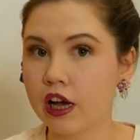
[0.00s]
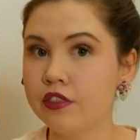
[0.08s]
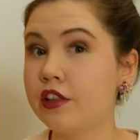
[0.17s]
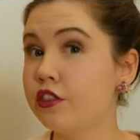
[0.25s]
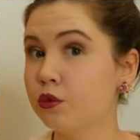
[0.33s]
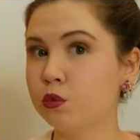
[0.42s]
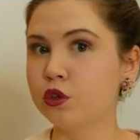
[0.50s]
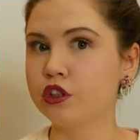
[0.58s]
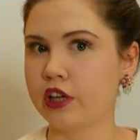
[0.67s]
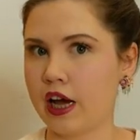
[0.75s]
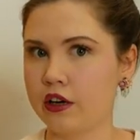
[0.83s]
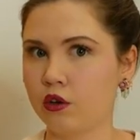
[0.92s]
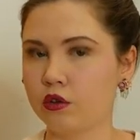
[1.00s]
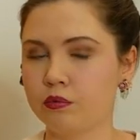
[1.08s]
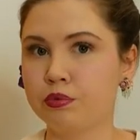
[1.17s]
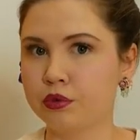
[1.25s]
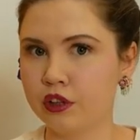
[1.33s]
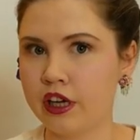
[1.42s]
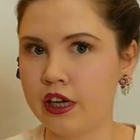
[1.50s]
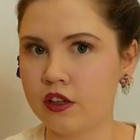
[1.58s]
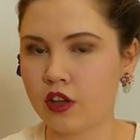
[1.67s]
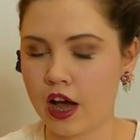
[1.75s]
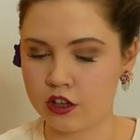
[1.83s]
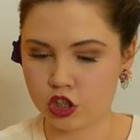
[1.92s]
and then the wood cannot
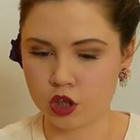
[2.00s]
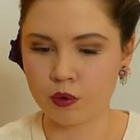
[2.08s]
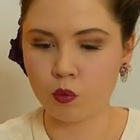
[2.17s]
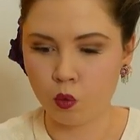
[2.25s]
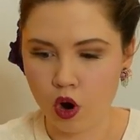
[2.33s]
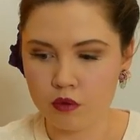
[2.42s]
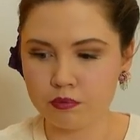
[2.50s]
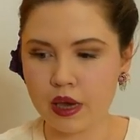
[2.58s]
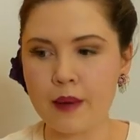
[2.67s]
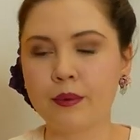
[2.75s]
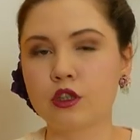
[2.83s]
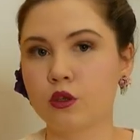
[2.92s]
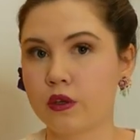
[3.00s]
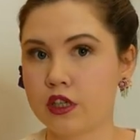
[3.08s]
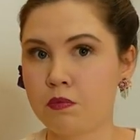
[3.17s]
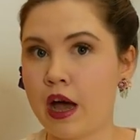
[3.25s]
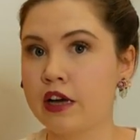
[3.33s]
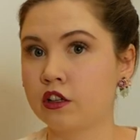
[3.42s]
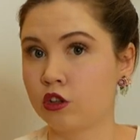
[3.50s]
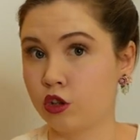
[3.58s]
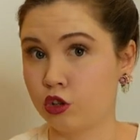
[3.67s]
breathe, and so it won't be able to expand and